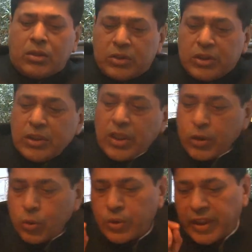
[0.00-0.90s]
see, there
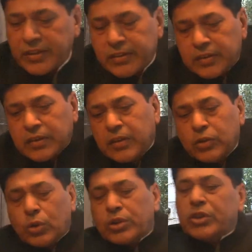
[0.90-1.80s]
are two things
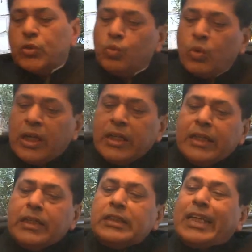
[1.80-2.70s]
in Jyotish. One
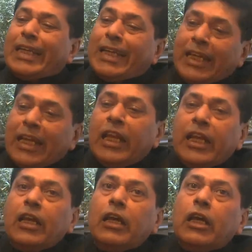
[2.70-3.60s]
is
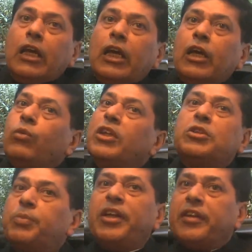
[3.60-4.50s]
healing and one
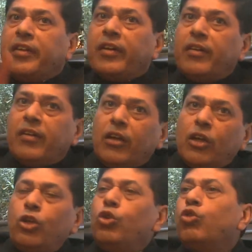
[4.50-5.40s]
is predicting. Yeah.
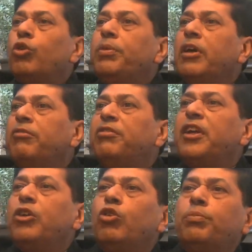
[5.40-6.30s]
You could be a
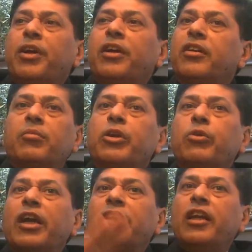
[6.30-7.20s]
very good predictor, but you
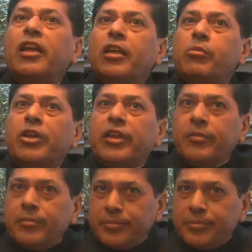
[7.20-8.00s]
can't heal anybody.